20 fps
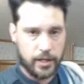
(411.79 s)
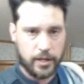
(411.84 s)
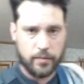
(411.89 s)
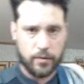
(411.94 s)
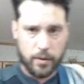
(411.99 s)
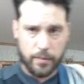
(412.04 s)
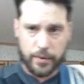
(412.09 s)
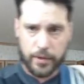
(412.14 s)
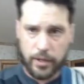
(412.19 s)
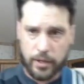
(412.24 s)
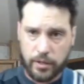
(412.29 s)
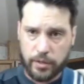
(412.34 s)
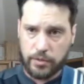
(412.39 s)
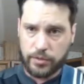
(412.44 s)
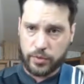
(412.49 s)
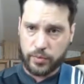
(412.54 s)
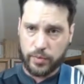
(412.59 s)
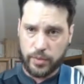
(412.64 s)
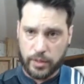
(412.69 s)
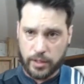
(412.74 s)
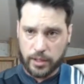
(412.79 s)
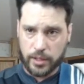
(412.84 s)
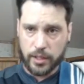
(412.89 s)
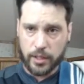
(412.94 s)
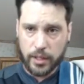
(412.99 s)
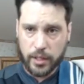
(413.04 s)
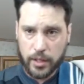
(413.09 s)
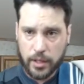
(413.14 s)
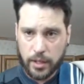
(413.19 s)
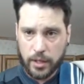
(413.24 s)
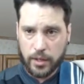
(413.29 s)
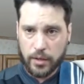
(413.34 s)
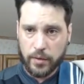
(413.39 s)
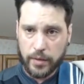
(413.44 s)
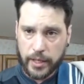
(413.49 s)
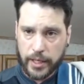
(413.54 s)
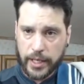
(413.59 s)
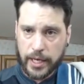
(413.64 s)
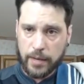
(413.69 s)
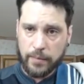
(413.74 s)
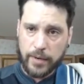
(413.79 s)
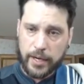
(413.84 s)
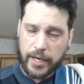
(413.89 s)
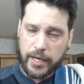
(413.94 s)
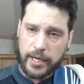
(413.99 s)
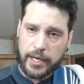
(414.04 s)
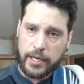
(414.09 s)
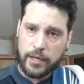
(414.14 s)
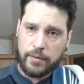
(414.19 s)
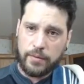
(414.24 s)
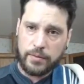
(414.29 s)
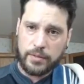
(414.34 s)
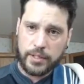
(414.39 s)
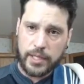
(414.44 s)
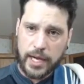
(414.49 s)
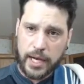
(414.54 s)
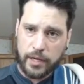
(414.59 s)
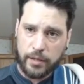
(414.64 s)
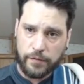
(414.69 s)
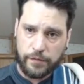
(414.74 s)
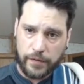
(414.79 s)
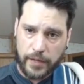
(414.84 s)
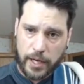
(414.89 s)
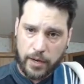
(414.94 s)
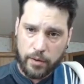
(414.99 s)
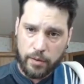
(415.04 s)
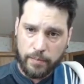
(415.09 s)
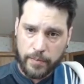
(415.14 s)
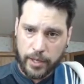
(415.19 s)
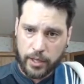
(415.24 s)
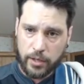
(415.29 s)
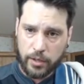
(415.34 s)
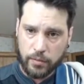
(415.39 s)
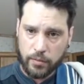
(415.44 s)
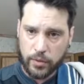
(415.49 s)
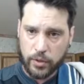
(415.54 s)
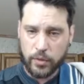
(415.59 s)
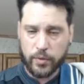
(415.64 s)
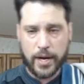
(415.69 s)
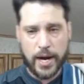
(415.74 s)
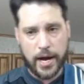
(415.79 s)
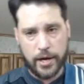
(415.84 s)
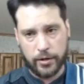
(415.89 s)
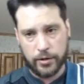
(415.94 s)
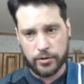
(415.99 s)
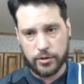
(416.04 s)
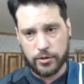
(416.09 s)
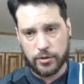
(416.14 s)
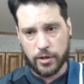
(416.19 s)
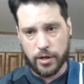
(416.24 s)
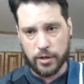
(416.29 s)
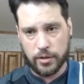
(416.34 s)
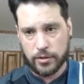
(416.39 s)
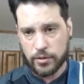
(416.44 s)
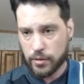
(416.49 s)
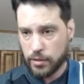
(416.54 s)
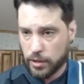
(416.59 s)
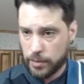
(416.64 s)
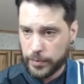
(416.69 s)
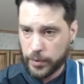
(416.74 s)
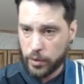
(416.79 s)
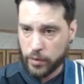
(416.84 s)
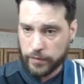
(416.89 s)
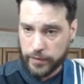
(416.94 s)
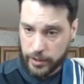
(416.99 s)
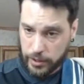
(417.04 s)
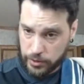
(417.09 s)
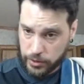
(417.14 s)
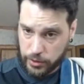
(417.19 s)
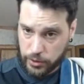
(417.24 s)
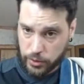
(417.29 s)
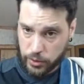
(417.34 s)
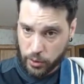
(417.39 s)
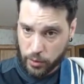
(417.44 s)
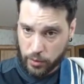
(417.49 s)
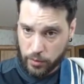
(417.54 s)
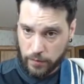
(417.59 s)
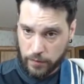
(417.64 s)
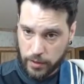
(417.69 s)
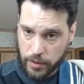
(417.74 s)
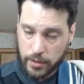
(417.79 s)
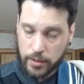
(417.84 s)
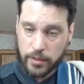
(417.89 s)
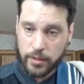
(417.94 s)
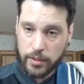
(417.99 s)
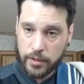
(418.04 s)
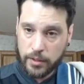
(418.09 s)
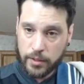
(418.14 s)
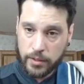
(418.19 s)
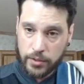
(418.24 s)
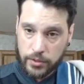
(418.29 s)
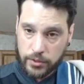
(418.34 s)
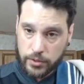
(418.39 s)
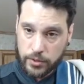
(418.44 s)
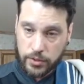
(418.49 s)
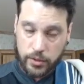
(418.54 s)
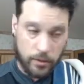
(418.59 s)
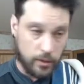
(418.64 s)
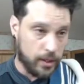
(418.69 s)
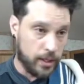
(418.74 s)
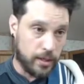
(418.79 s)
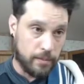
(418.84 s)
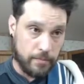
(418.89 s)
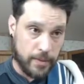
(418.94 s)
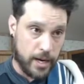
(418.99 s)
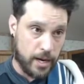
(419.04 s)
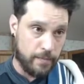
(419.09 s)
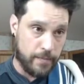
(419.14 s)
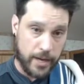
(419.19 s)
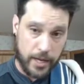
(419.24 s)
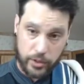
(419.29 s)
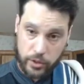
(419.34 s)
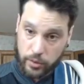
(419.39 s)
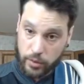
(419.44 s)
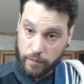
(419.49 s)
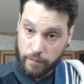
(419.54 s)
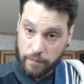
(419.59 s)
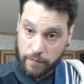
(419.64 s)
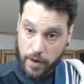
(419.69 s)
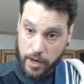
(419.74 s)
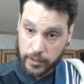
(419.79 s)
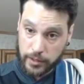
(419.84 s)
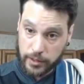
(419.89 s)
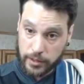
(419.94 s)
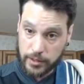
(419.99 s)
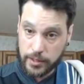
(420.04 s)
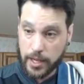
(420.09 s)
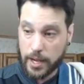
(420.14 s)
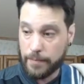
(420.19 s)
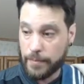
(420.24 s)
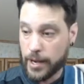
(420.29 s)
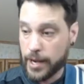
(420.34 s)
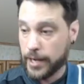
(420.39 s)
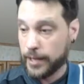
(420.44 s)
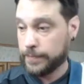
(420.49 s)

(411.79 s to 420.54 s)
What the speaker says: What we're gonna do is we're gonna get ready now to add our flour, make our roux, add our stock. So I'm gonna be over at the stove, stirring like a madman so I don't fuck this up, right?